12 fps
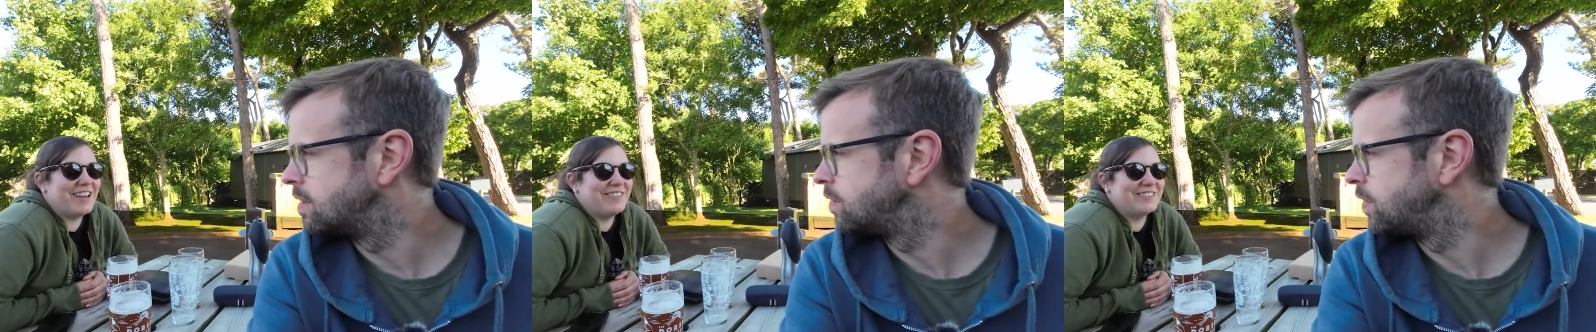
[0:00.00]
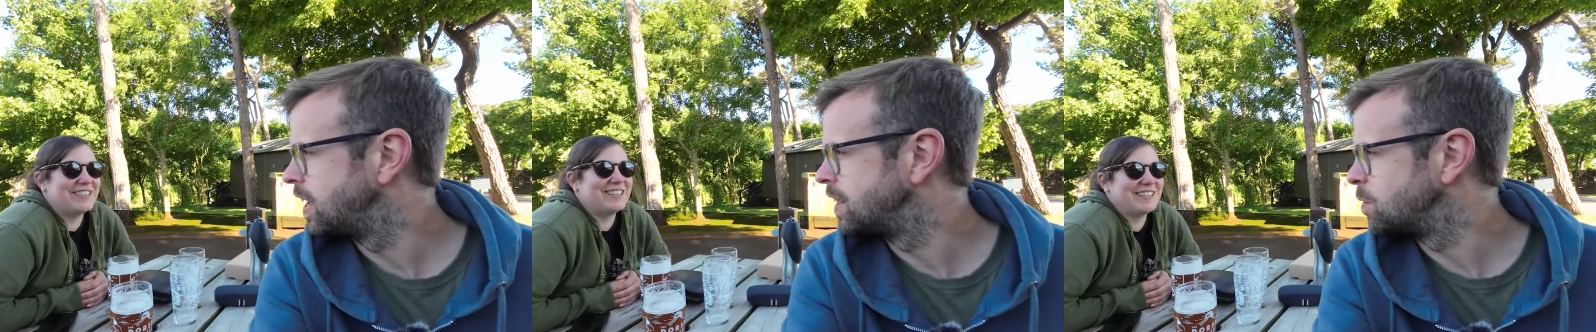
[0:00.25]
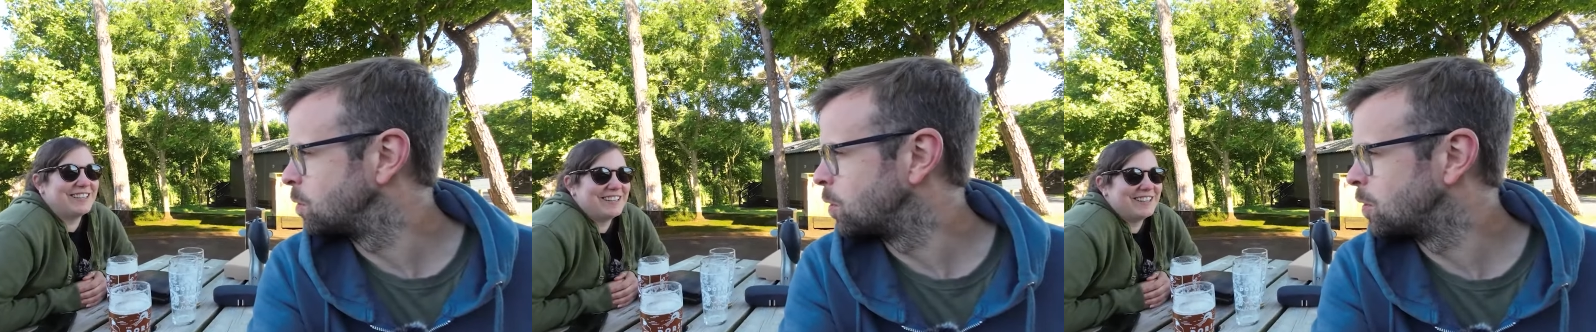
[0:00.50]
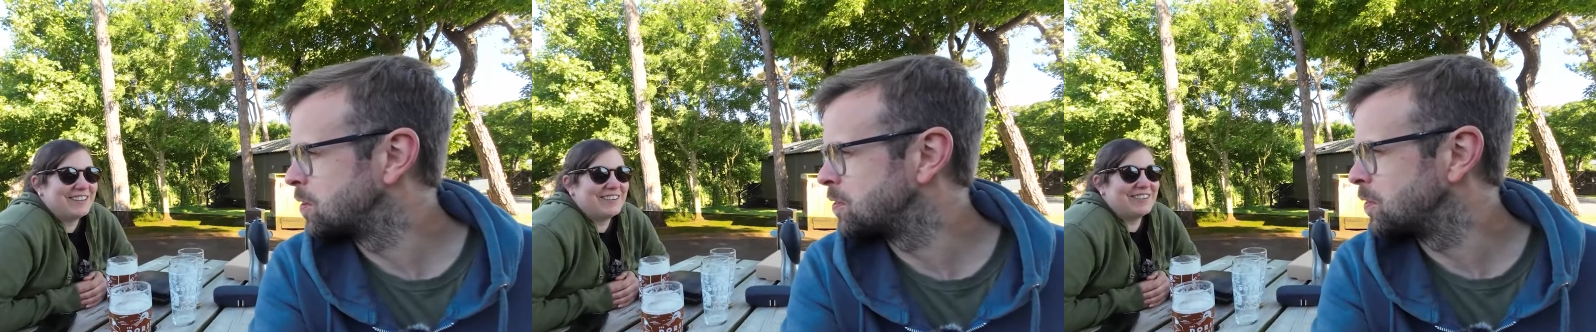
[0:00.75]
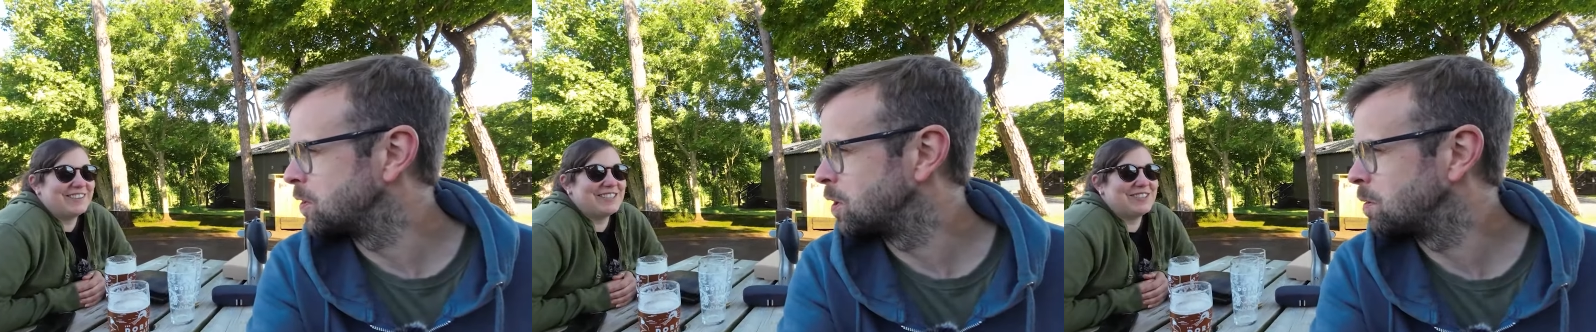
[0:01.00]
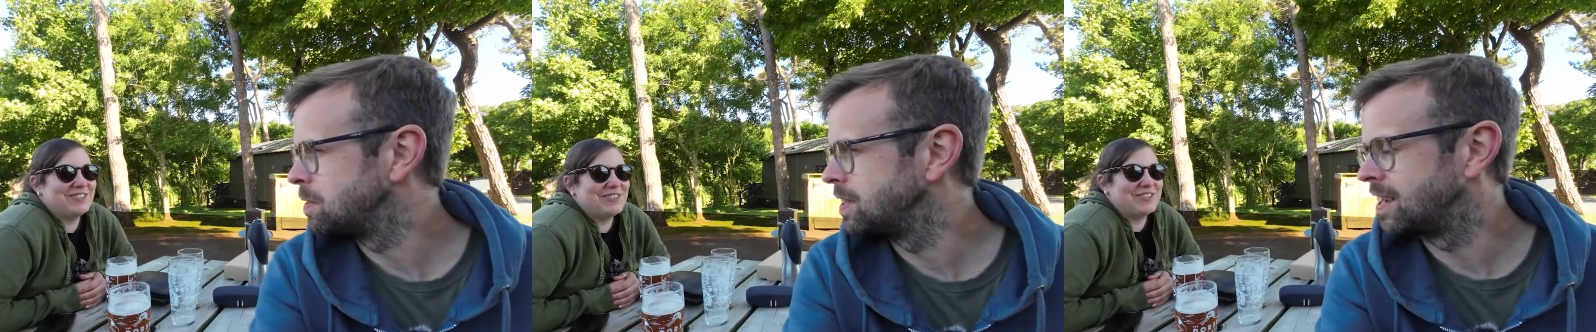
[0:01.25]
Speaker 1: yeah, filling the water. Or,
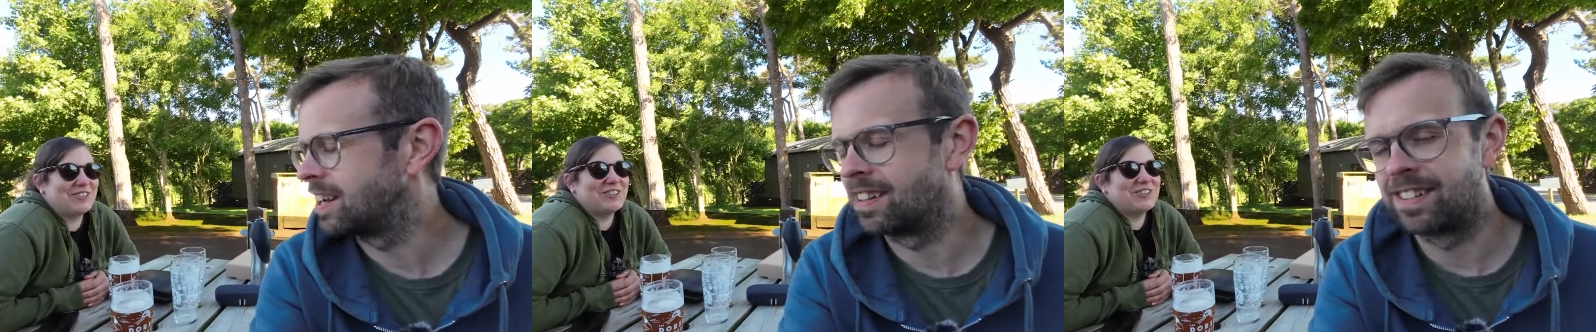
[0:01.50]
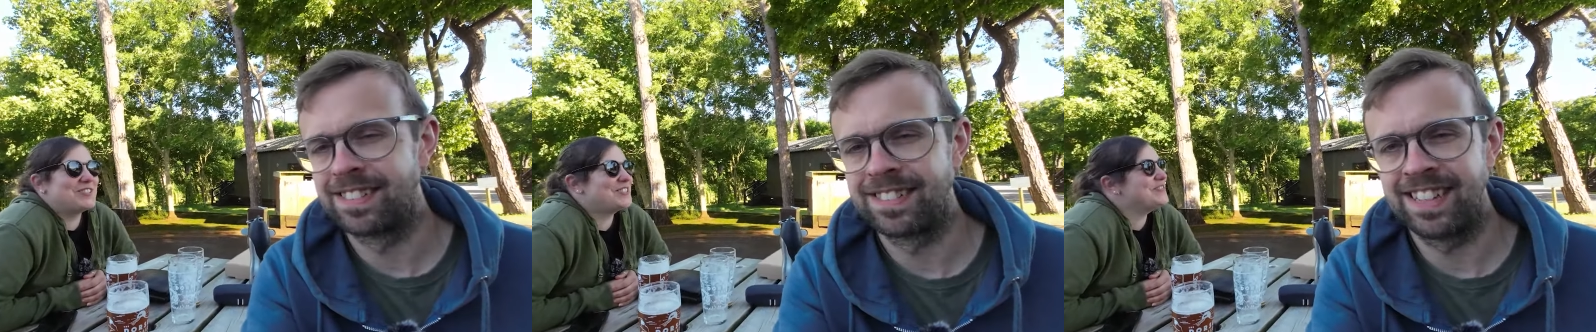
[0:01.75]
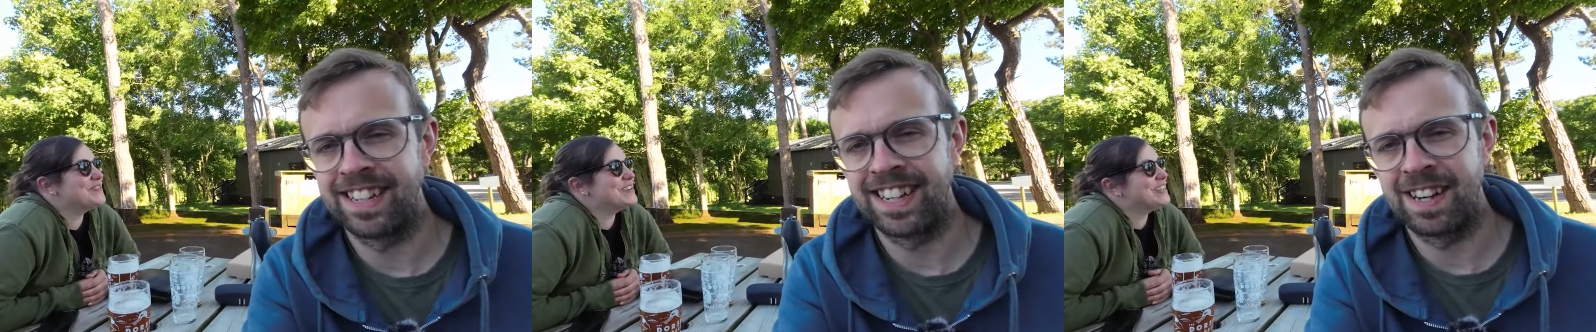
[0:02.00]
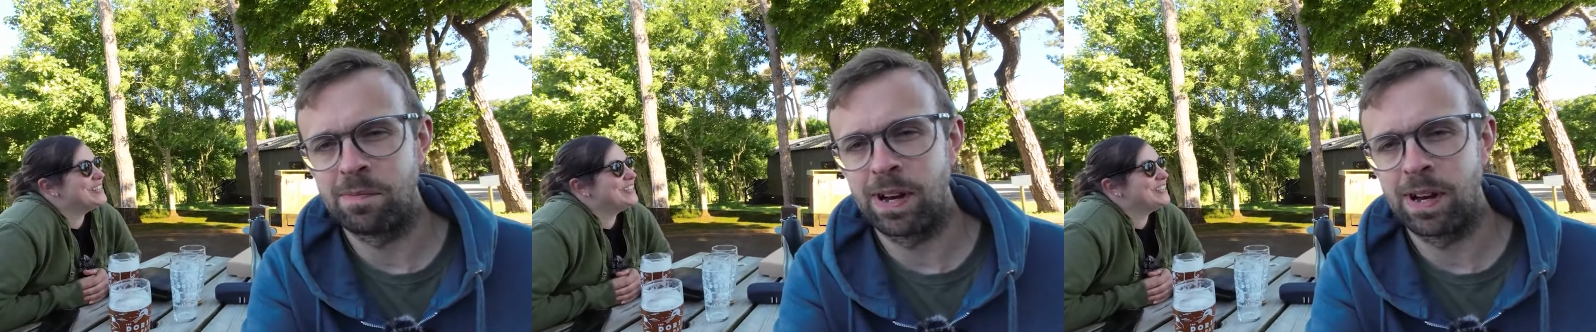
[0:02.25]
did all the know, chores, didn't yeah, we?